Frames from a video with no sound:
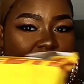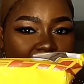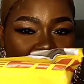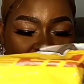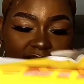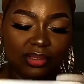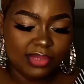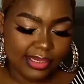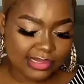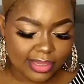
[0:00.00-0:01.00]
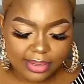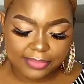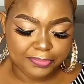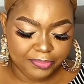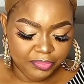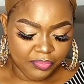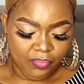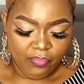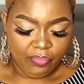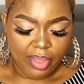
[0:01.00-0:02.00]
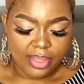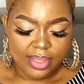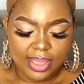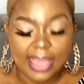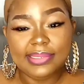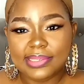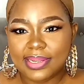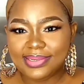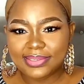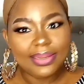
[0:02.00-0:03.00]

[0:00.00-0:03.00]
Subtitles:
anything to this hair. I said